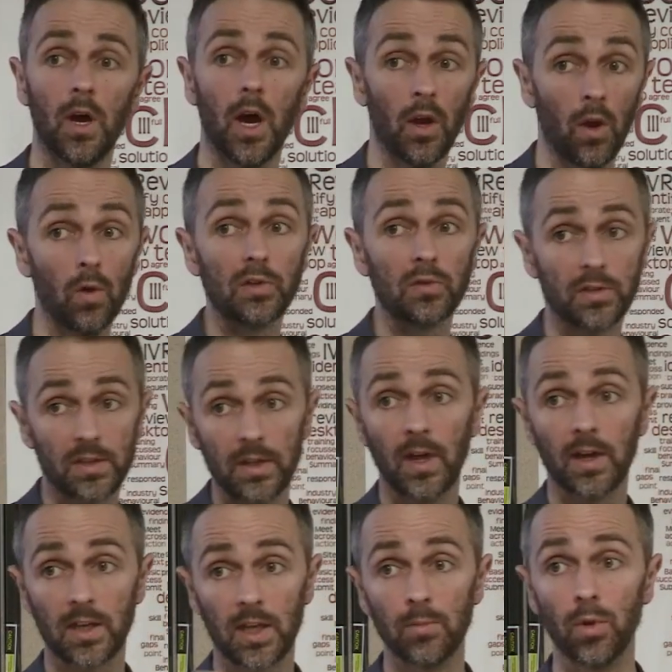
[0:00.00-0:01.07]
and also take
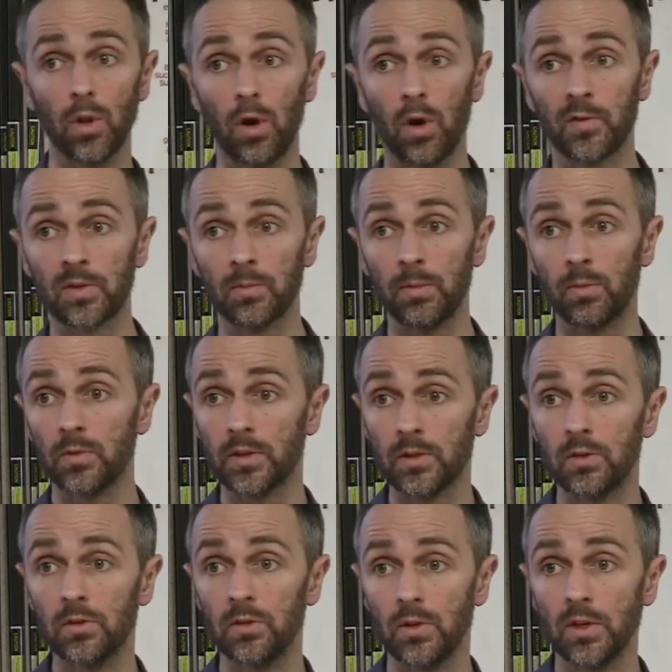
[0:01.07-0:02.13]
that cable off to be able to
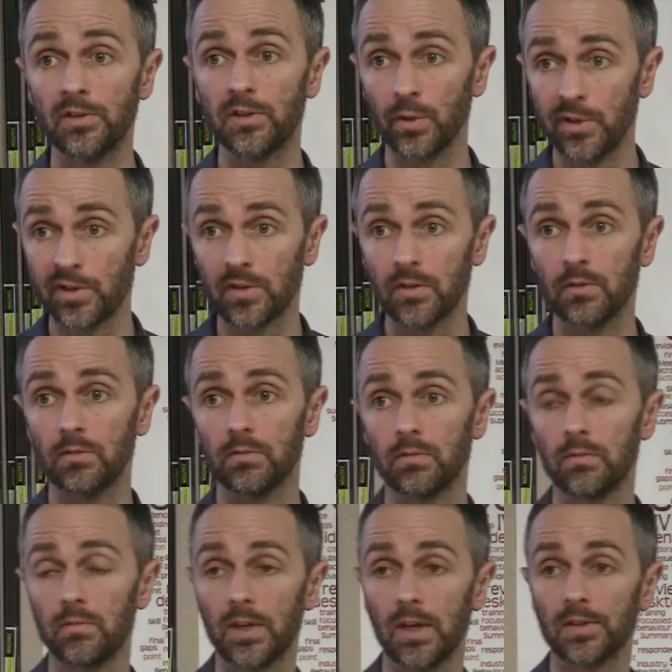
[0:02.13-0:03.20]
do insulation
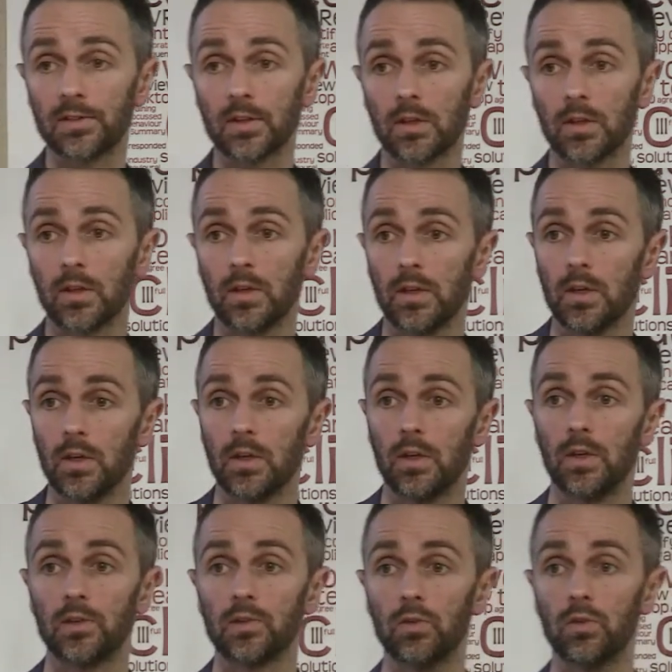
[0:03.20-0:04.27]
testing?
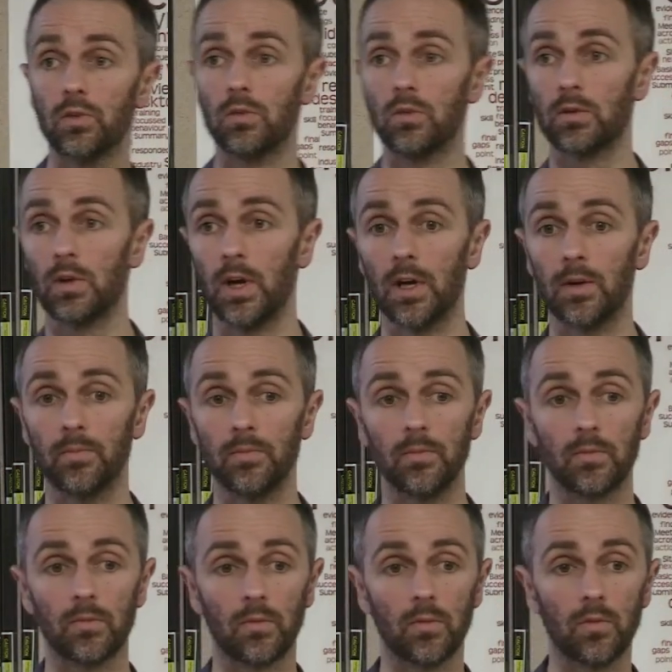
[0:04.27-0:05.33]
So
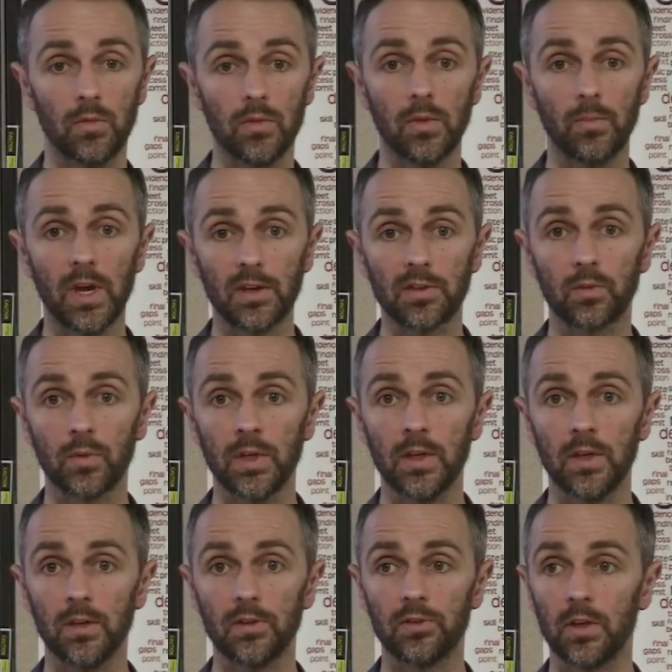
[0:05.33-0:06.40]
the best way
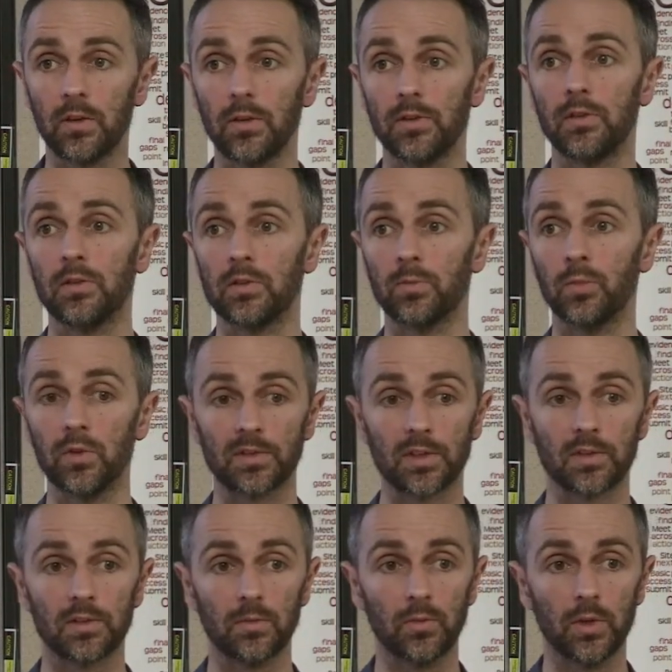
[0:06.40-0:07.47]
is generally to use a boot
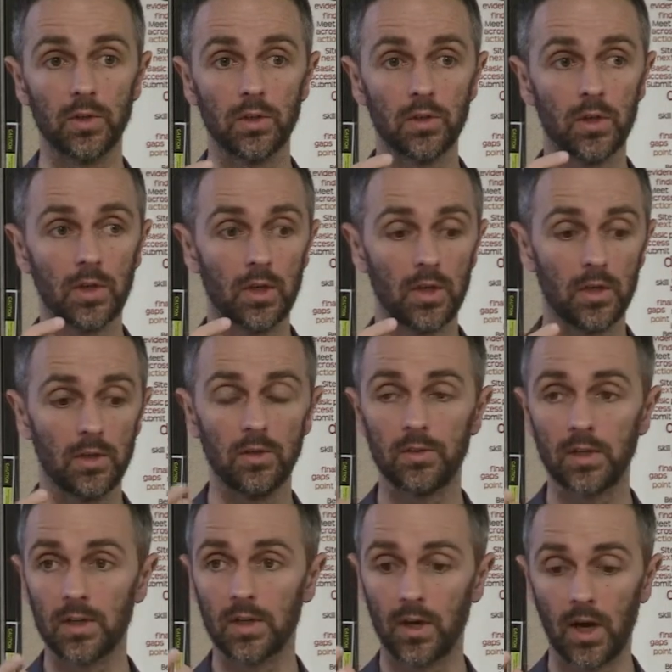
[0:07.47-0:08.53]
system where you
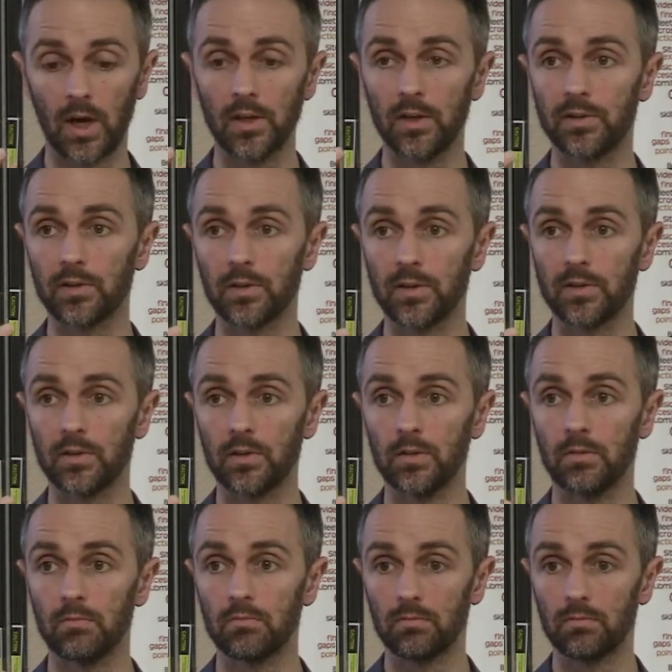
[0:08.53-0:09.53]
take a high insulation